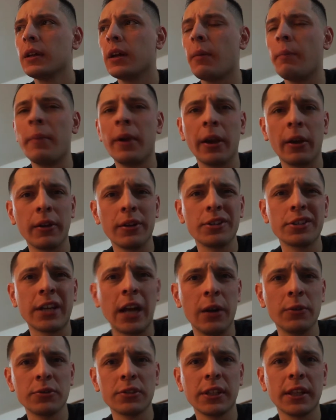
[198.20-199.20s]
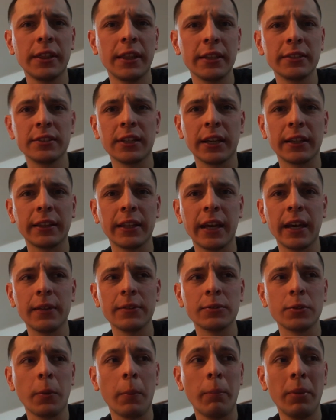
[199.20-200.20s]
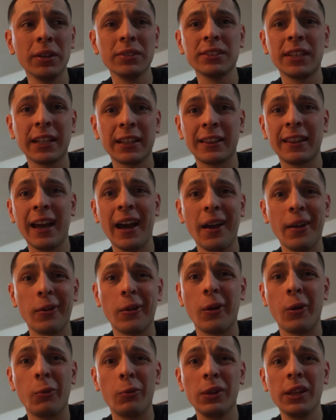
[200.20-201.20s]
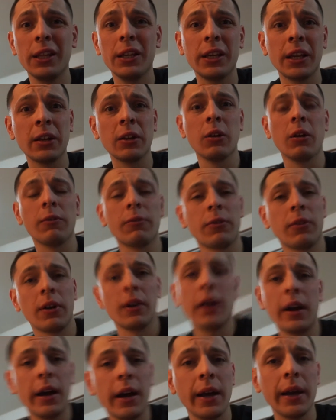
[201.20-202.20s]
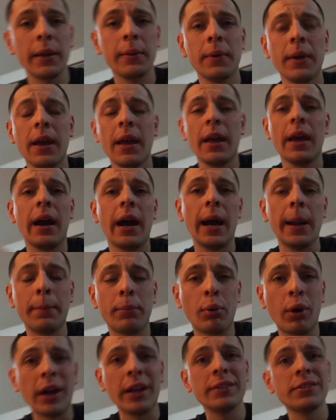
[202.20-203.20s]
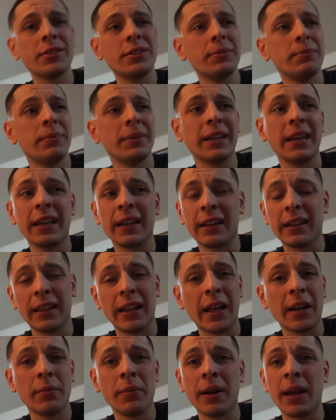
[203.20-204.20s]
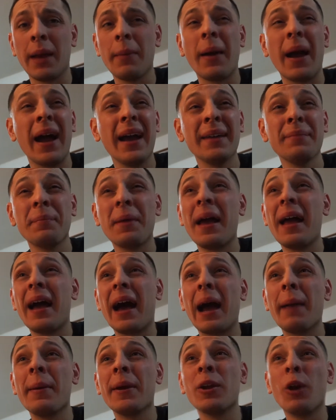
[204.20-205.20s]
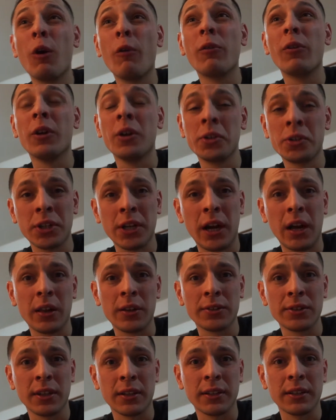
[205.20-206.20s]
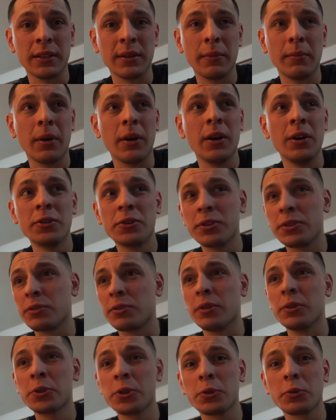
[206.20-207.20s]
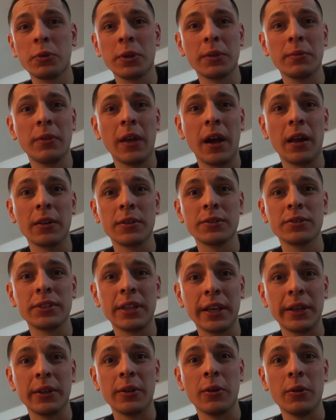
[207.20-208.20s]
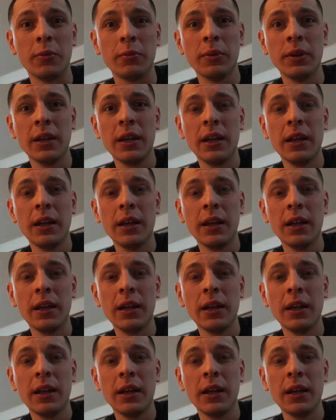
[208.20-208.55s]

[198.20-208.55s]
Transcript: marriage counseling, things like that. So books like that really can go for a high price and you gain a lot of money. I made over $100 on it, about $100 to $120 take home